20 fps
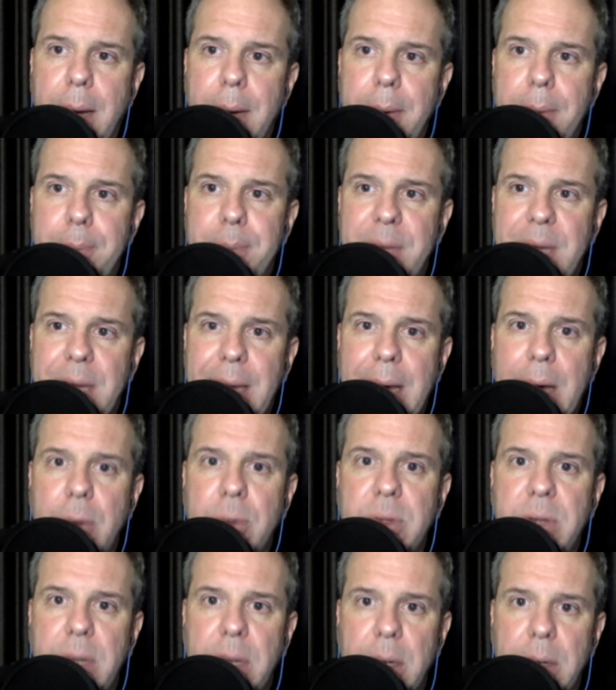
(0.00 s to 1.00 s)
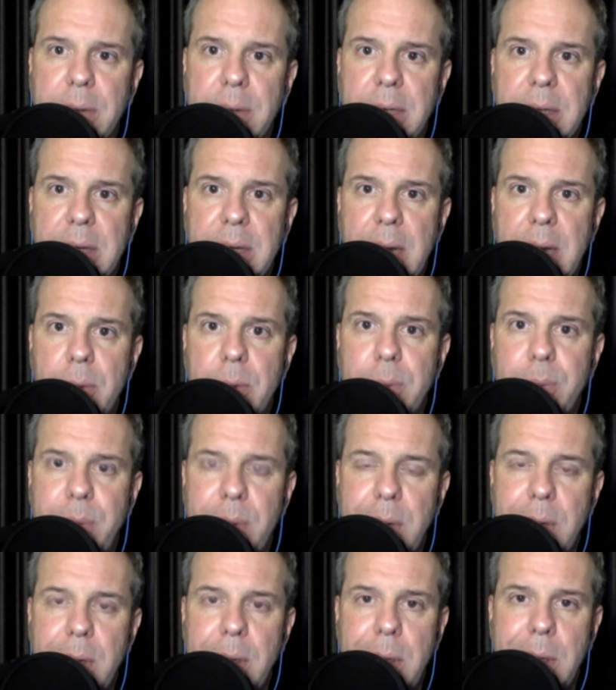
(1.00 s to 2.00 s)
being out there, that they would
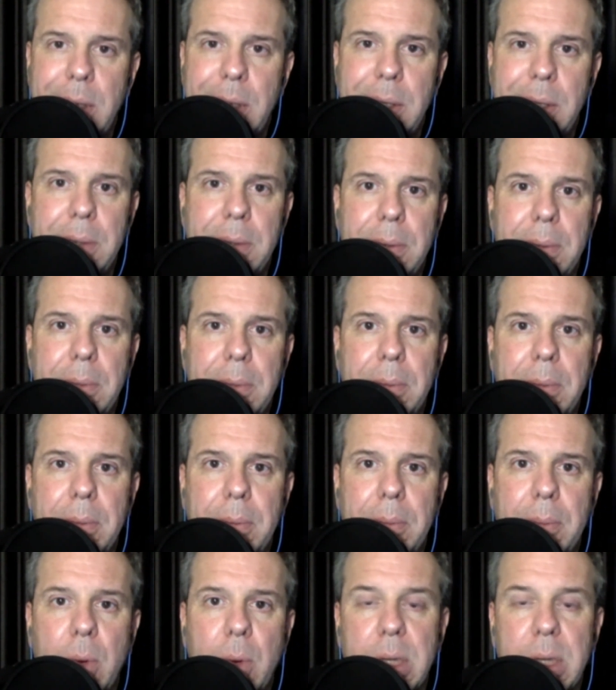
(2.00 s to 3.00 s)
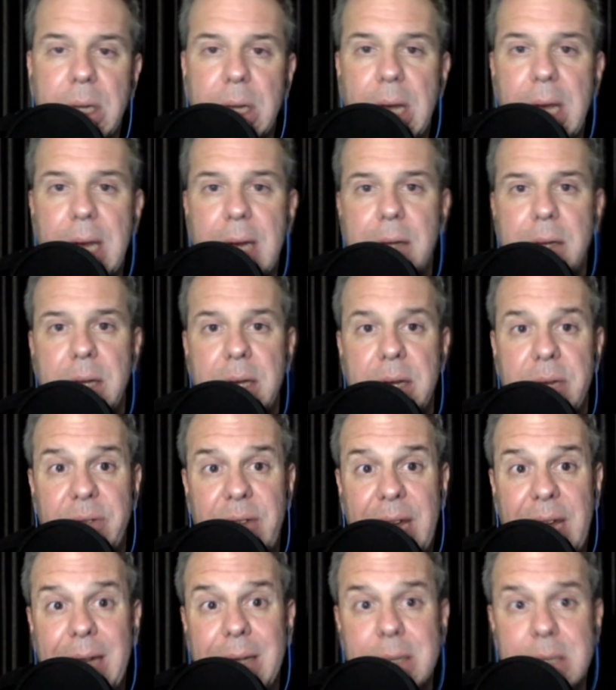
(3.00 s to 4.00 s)
be more than likely
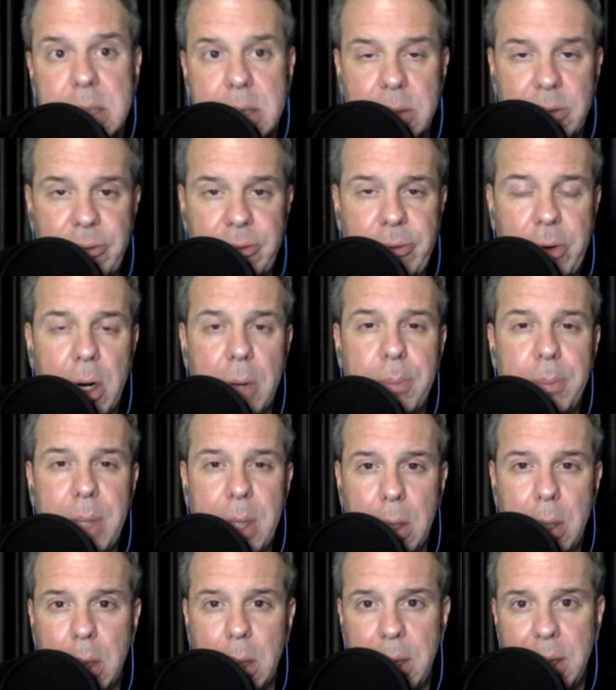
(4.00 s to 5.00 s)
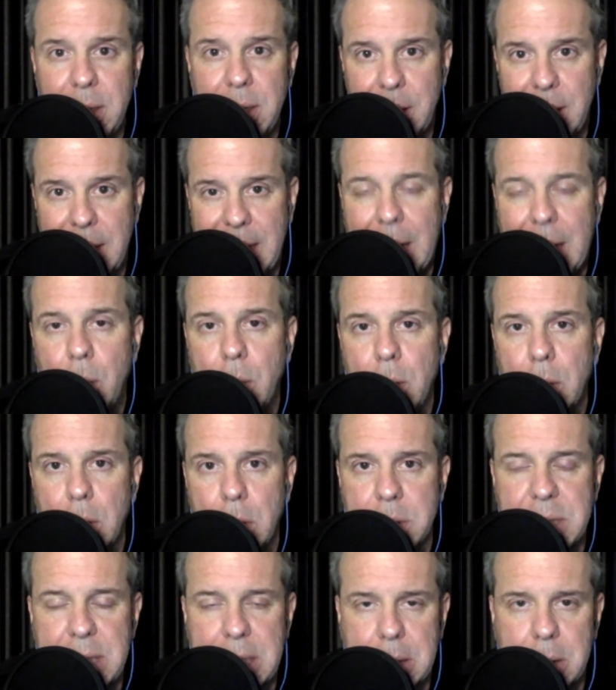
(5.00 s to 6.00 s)
advanced far beyond
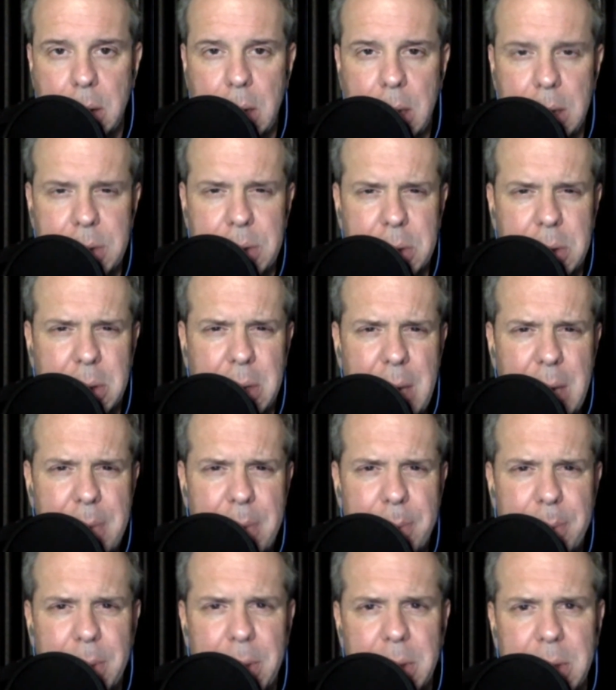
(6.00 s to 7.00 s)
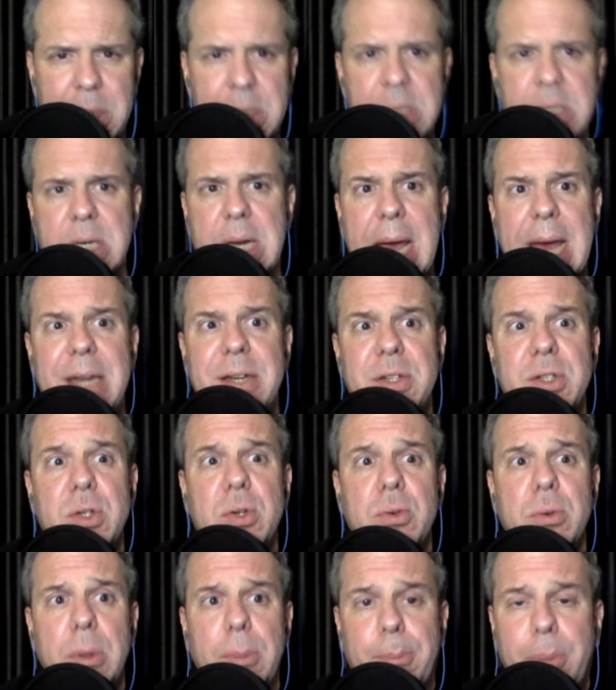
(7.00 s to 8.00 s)
our technological capabilities, and
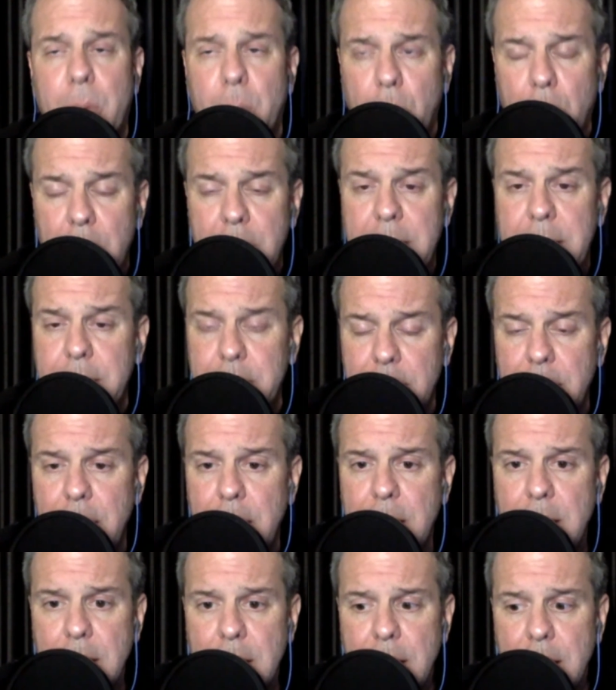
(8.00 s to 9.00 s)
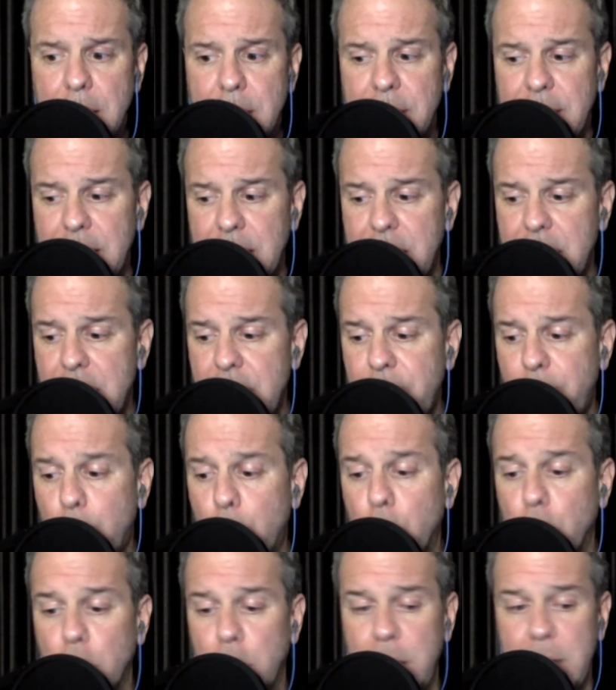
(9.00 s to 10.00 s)
to the point that he
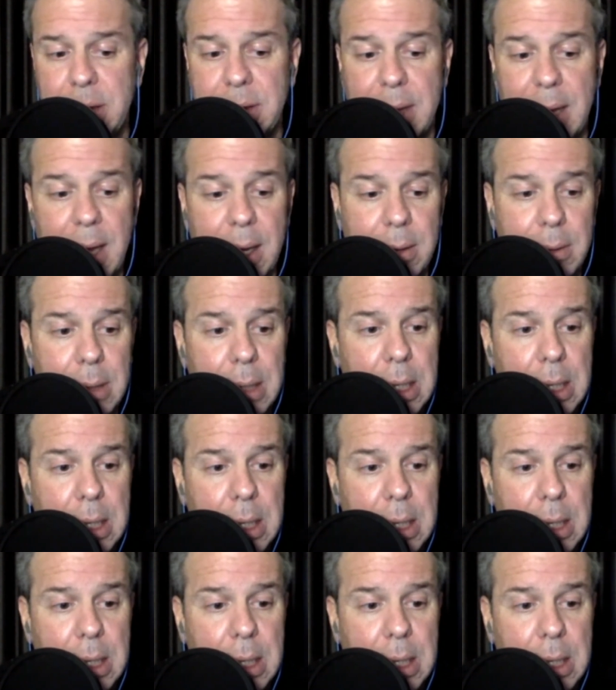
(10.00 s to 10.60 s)
worried that